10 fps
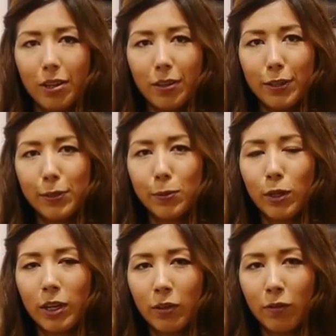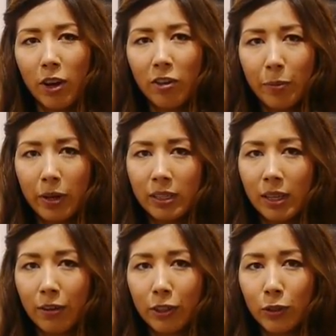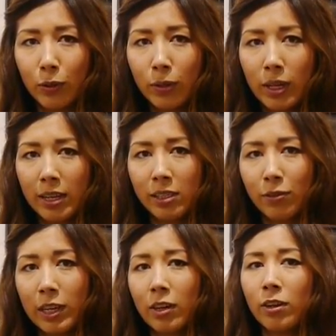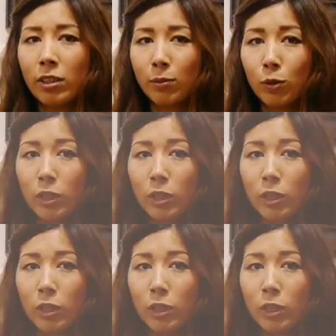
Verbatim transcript: This is Monolith 5 by Sarah Shaw. It's a really nice small